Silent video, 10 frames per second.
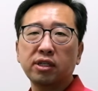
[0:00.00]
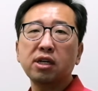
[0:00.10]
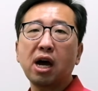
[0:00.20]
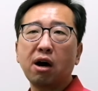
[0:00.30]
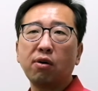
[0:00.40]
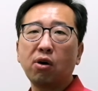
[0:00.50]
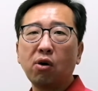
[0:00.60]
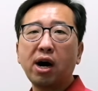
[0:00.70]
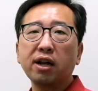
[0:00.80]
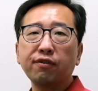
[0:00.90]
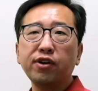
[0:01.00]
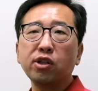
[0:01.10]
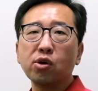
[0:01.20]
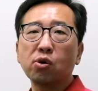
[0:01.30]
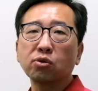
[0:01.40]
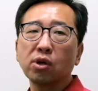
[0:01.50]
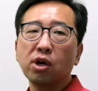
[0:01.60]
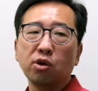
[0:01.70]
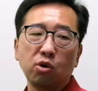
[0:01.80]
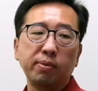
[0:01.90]
see our all other
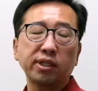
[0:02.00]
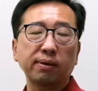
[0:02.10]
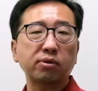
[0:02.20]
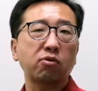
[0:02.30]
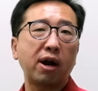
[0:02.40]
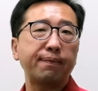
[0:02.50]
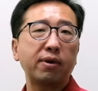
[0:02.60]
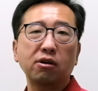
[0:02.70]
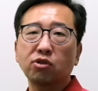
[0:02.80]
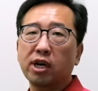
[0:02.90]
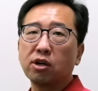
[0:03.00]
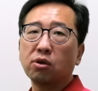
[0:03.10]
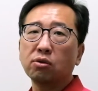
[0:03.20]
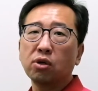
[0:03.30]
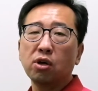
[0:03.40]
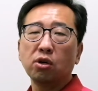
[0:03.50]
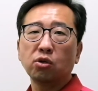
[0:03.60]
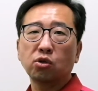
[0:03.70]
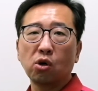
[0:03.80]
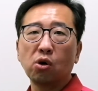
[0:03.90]
videos, you may subscribe our channel
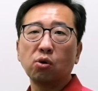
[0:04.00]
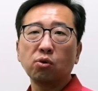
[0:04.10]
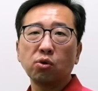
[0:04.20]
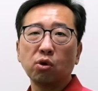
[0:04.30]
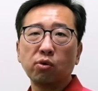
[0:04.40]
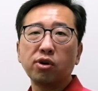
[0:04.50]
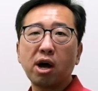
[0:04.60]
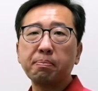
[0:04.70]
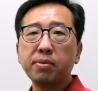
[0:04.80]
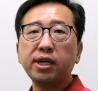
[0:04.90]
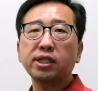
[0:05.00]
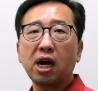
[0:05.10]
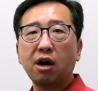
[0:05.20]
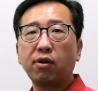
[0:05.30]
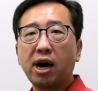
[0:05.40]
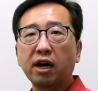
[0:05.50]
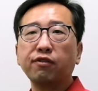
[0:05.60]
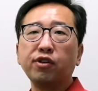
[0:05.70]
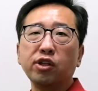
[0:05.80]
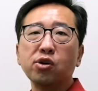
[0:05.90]
so you will not miss our
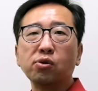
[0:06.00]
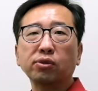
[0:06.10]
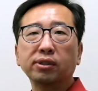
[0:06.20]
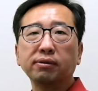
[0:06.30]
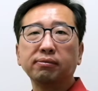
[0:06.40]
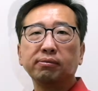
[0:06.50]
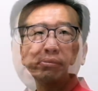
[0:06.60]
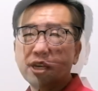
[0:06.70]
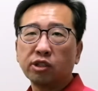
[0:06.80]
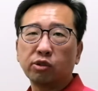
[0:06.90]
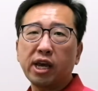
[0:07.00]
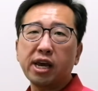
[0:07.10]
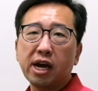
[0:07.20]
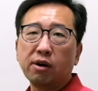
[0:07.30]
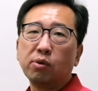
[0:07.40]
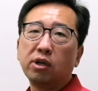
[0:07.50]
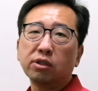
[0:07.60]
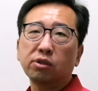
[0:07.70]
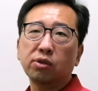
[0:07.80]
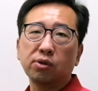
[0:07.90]
other videos. Today I
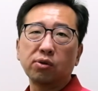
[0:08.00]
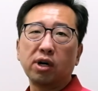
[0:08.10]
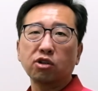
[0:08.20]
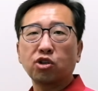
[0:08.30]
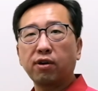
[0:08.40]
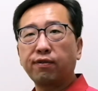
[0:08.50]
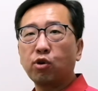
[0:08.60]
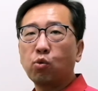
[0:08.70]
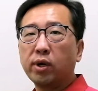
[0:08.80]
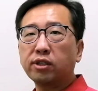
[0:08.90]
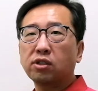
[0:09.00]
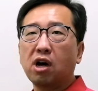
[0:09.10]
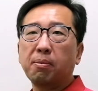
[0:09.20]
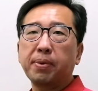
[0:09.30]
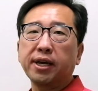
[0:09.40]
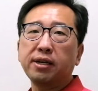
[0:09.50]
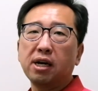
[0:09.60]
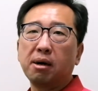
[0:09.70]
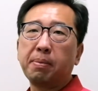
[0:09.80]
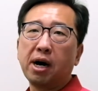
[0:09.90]
want to share with you one topic
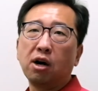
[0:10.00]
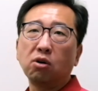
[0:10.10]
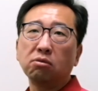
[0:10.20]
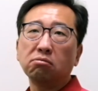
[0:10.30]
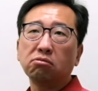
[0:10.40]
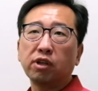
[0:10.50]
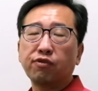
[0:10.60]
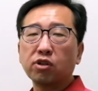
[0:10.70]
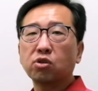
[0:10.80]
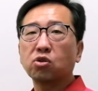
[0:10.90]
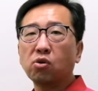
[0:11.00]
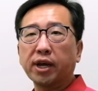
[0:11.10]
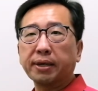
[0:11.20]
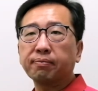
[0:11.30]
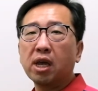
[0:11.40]
about different zoning.